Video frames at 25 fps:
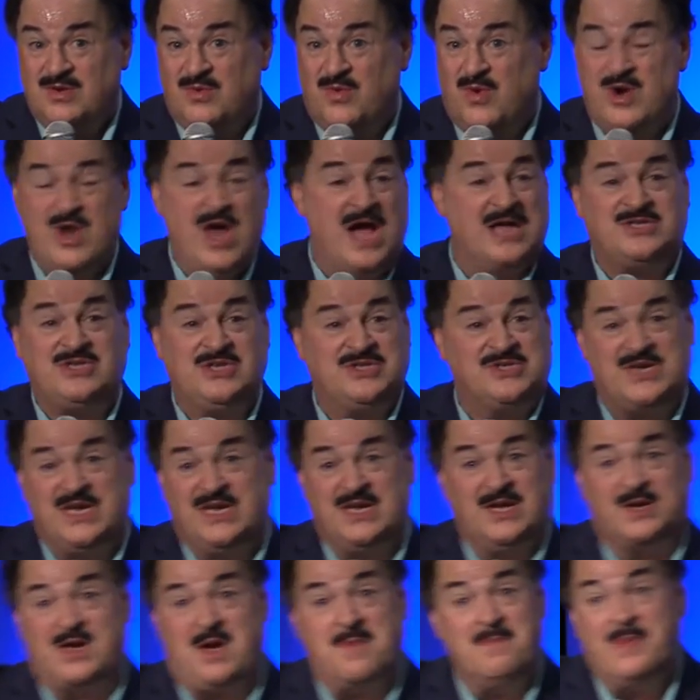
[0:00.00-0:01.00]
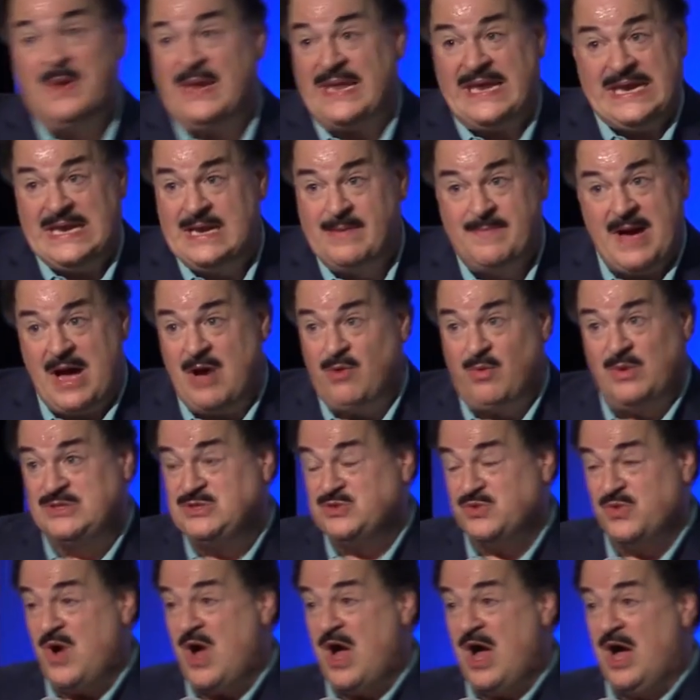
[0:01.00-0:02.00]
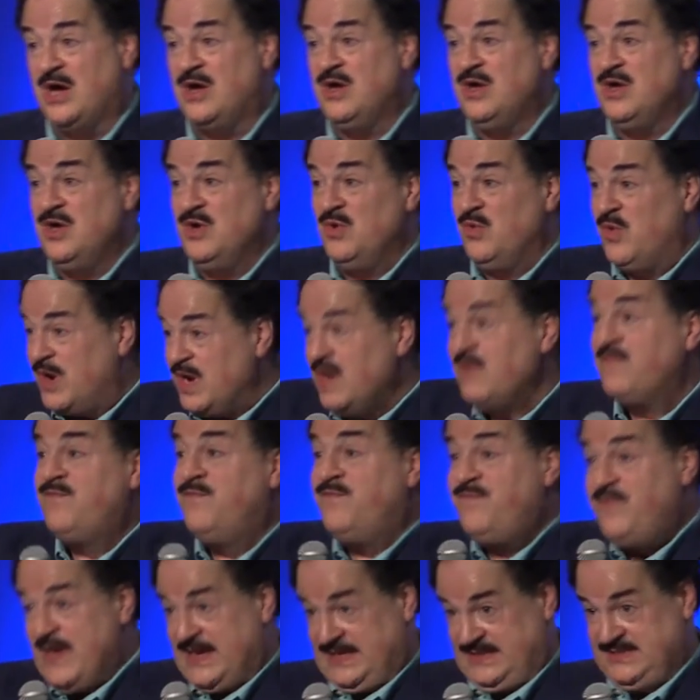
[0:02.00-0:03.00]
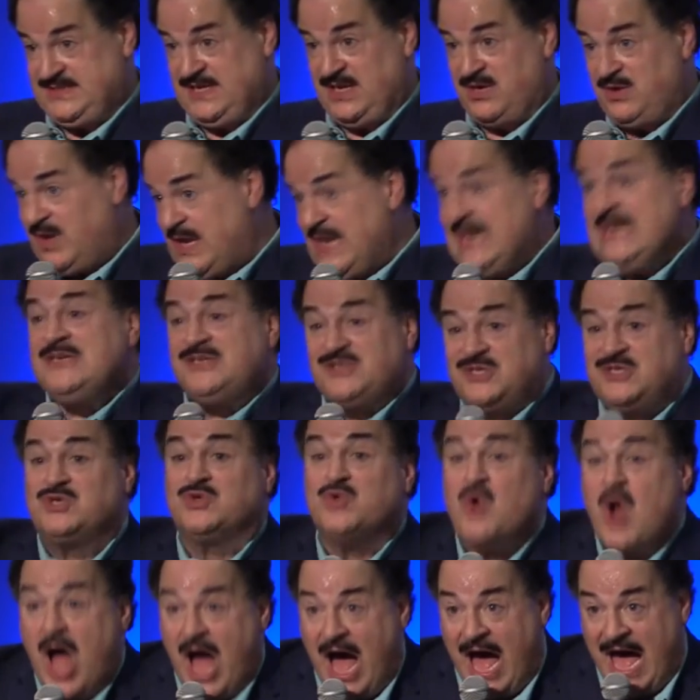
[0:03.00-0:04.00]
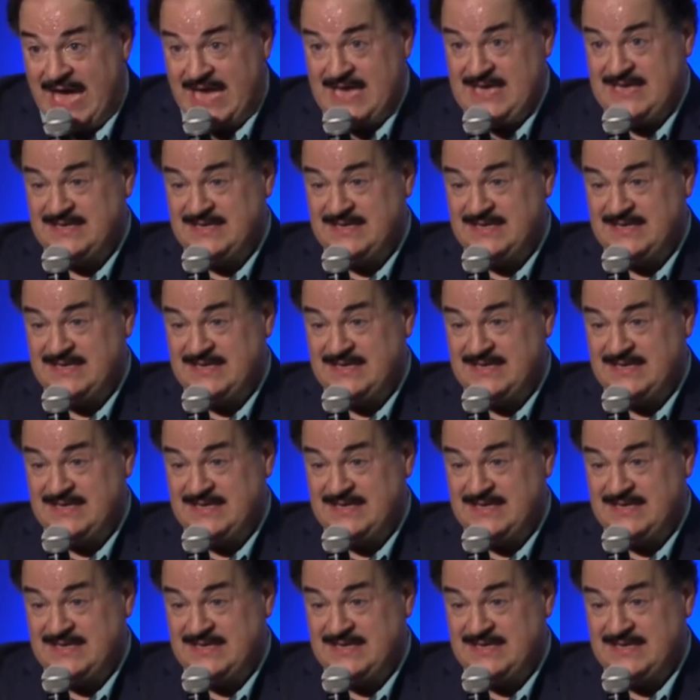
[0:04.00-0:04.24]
We're not just going to complain about what's wrong. We're going to fix it, or at least try.